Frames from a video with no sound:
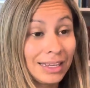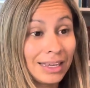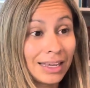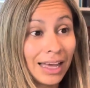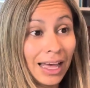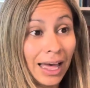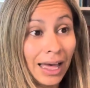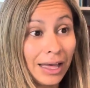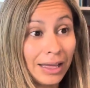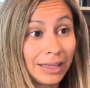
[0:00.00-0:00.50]

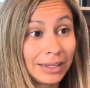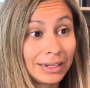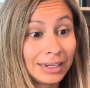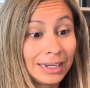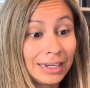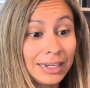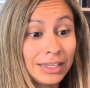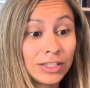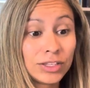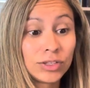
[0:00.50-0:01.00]
uh,
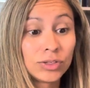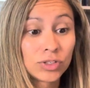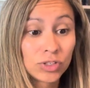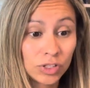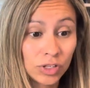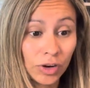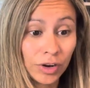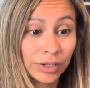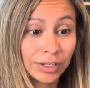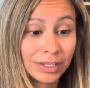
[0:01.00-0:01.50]
need to
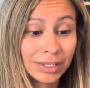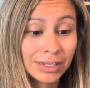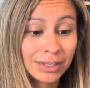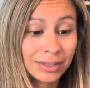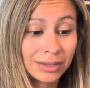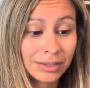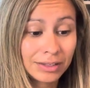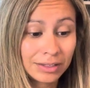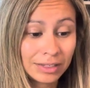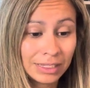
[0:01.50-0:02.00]
start
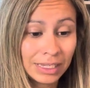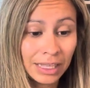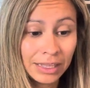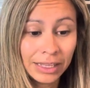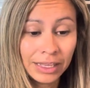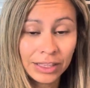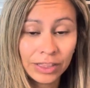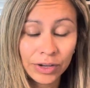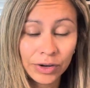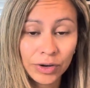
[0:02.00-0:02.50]

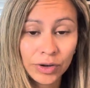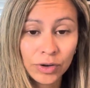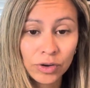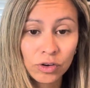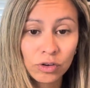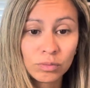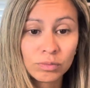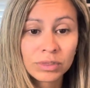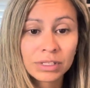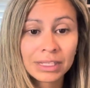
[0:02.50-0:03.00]
selling their
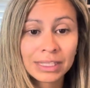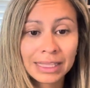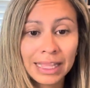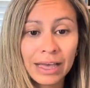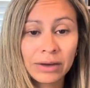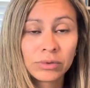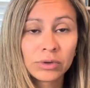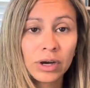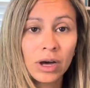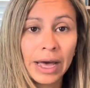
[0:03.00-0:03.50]
homes and
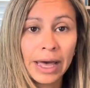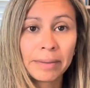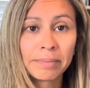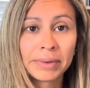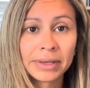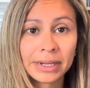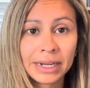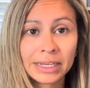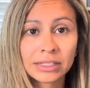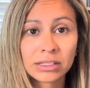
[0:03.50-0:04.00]
that will
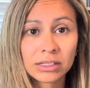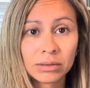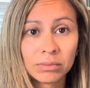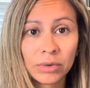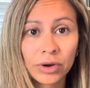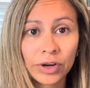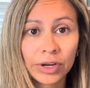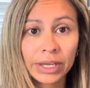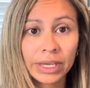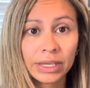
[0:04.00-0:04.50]
happen as the
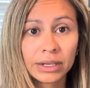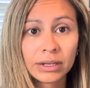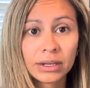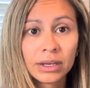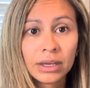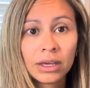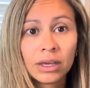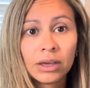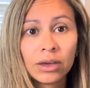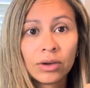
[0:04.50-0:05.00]
market
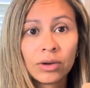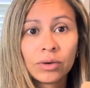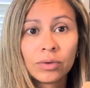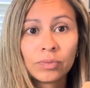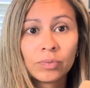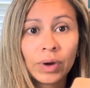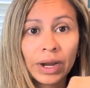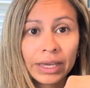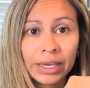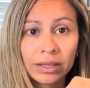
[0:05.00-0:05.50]

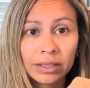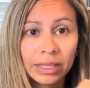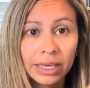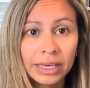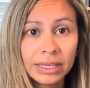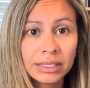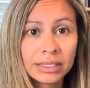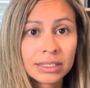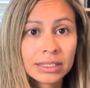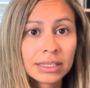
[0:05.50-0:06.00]

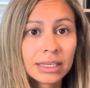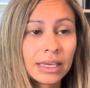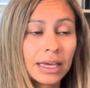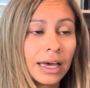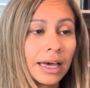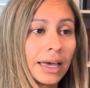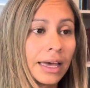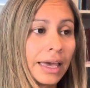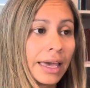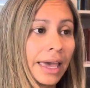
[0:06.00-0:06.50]
regulates
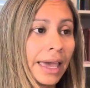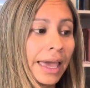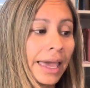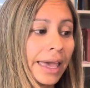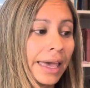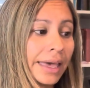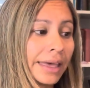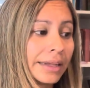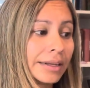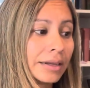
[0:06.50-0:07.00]

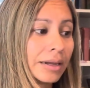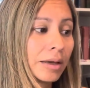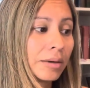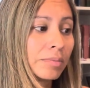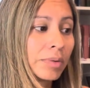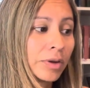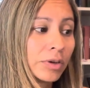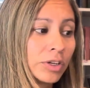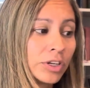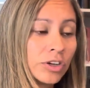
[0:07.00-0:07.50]
and
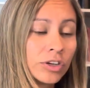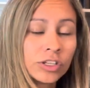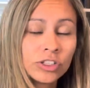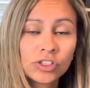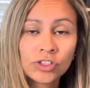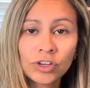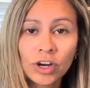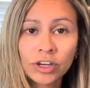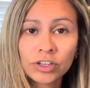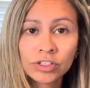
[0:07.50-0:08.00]
but new
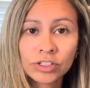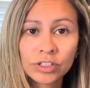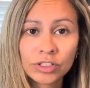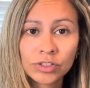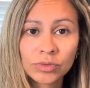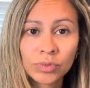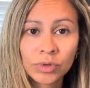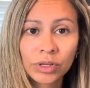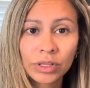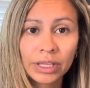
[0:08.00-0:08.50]
construction
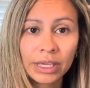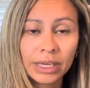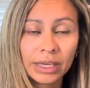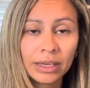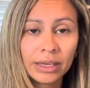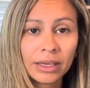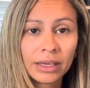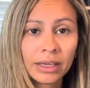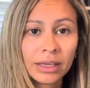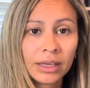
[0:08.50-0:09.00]
is
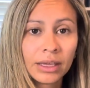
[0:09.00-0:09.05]
really